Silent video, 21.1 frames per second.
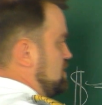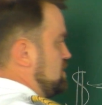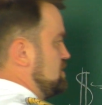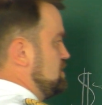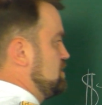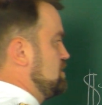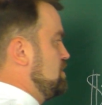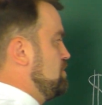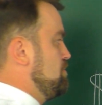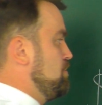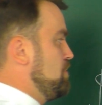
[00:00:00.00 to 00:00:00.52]

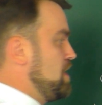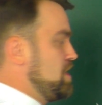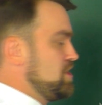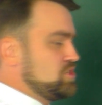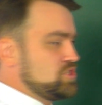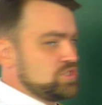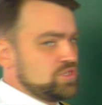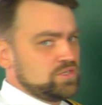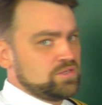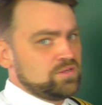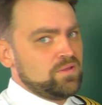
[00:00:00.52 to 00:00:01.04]
didn't
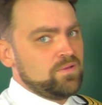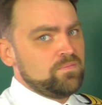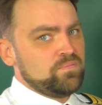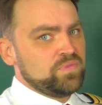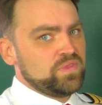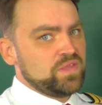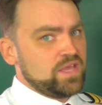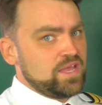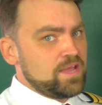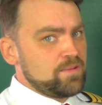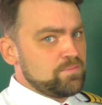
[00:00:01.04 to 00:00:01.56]
mention
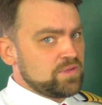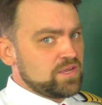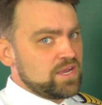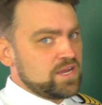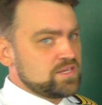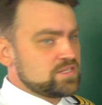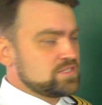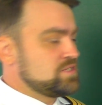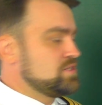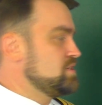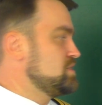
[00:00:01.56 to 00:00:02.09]
the
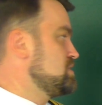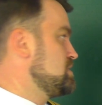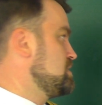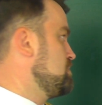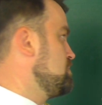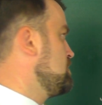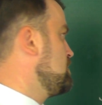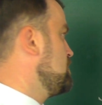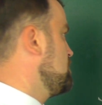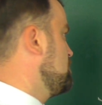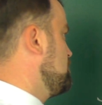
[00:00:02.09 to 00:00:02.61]
MCAS
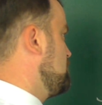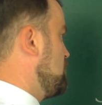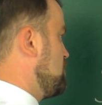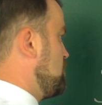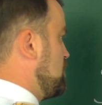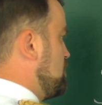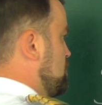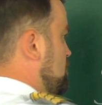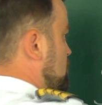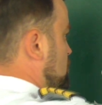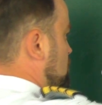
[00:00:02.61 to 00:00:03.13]
system,
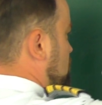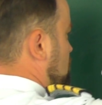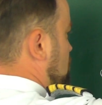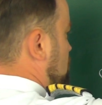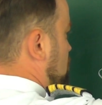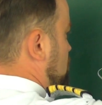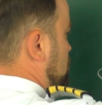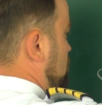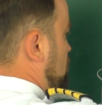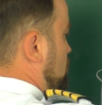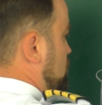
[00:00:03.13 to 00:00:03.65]
maybe
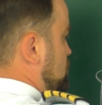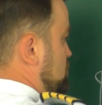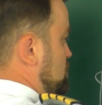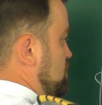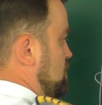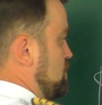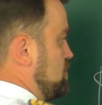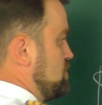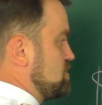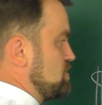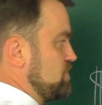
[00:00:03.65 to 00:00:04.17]
also
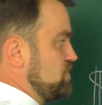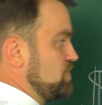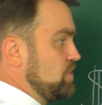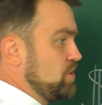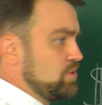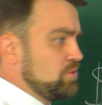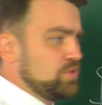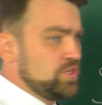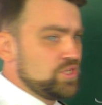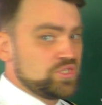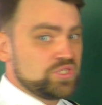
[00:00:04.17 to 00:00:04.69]
because of
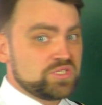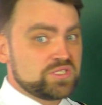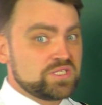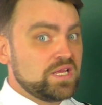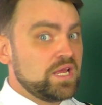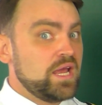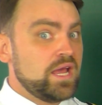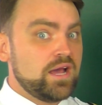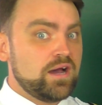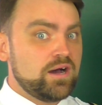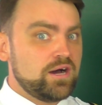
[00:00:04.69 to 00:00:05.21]

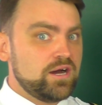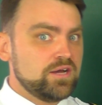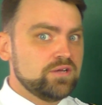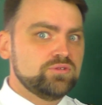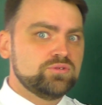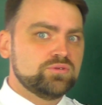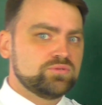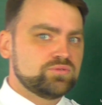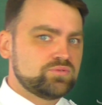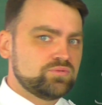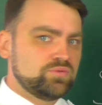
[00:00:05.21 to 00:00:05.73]
regulations, I
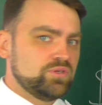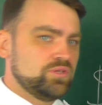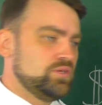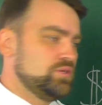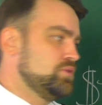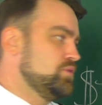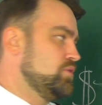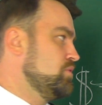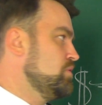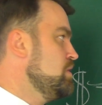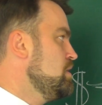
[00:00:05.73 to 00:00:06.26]
don't
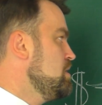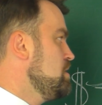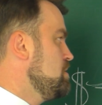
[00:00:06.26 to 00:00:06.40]
really know.